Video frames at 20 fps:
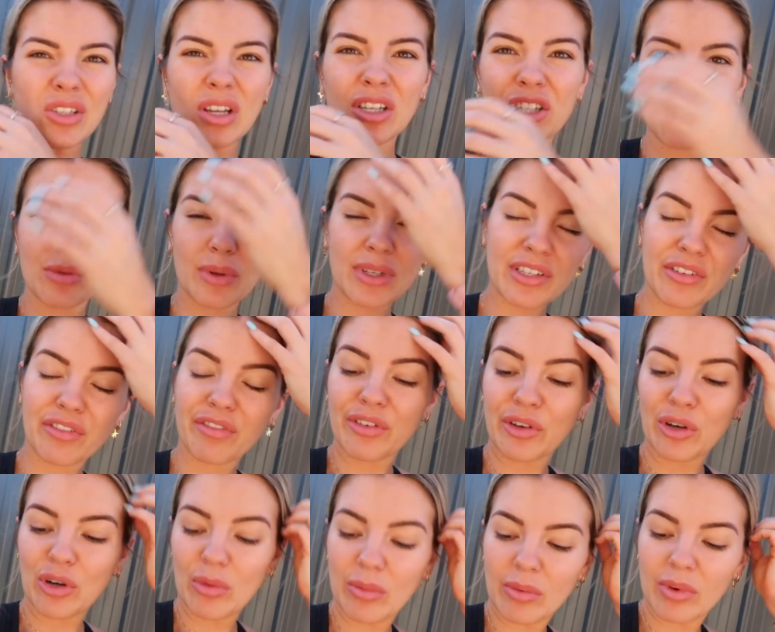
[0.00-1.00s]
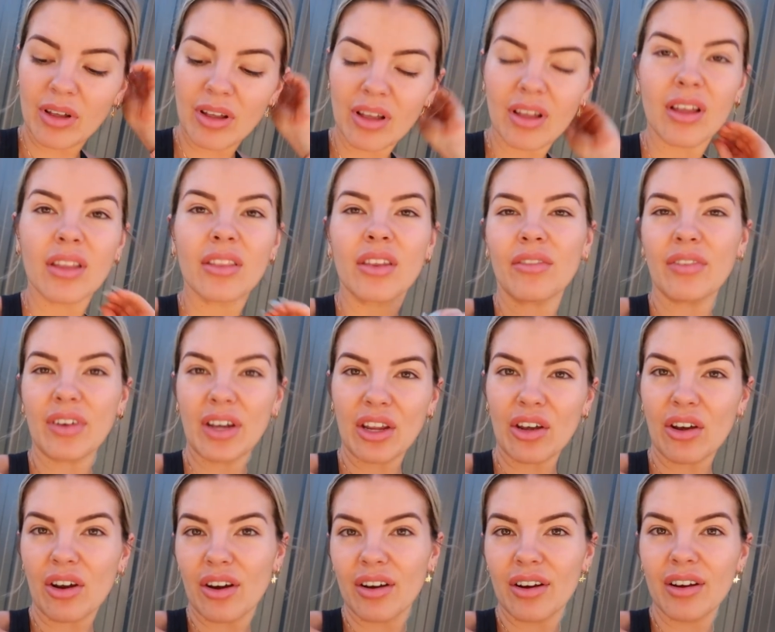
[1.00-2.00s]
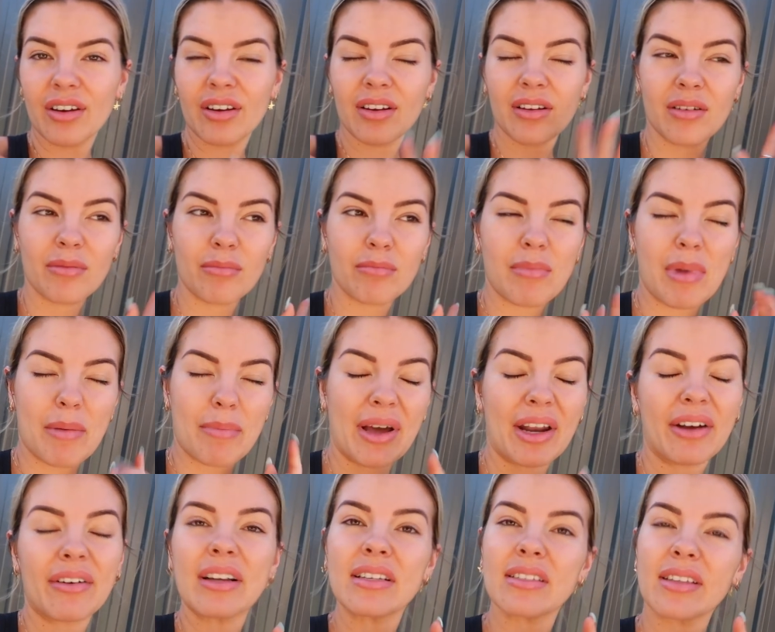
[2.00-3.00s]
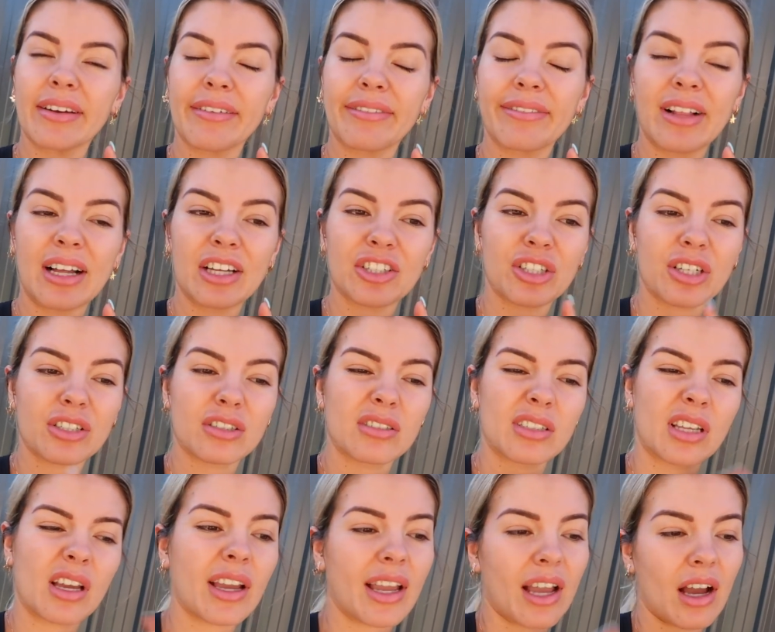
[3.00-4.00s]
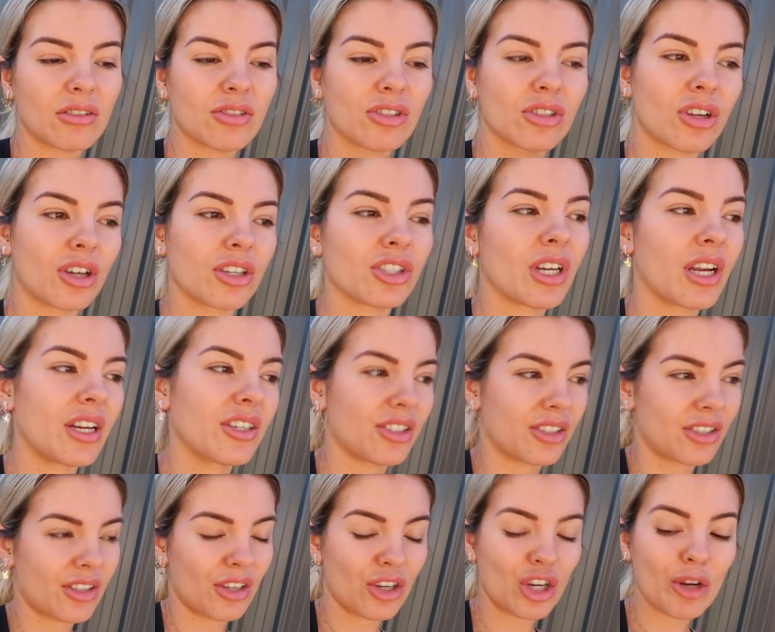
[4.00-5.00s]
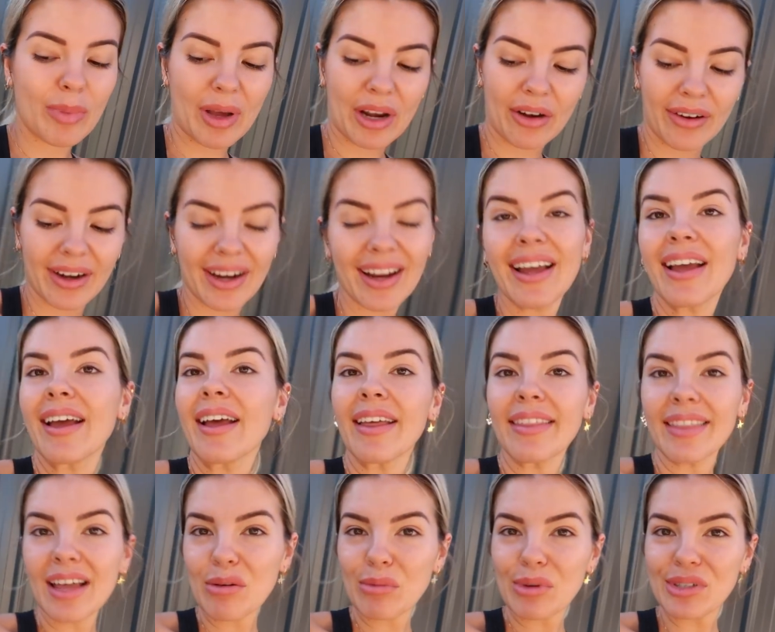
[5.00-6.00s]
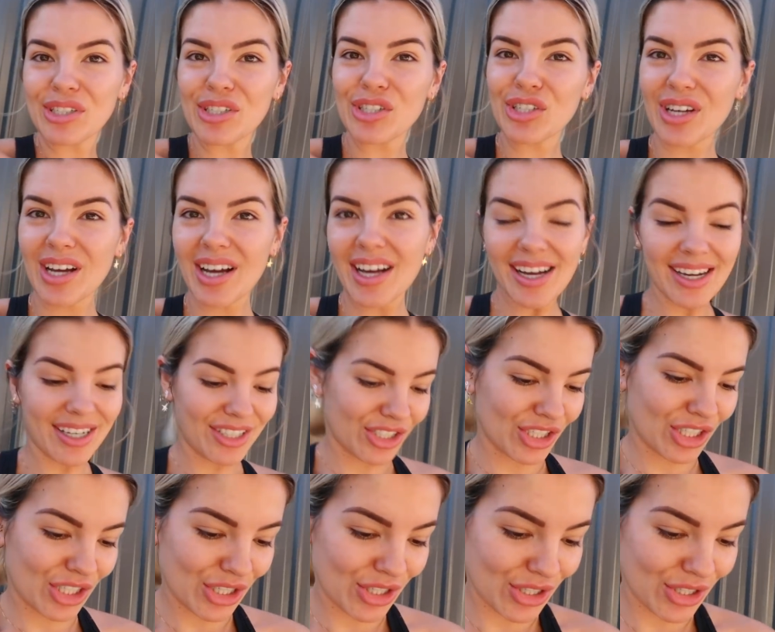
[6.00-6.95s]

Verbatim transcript: so I just went to film the video. My battery started flashing, so I was like, okay, I'll just go change it to the new battery. That wasn't charged,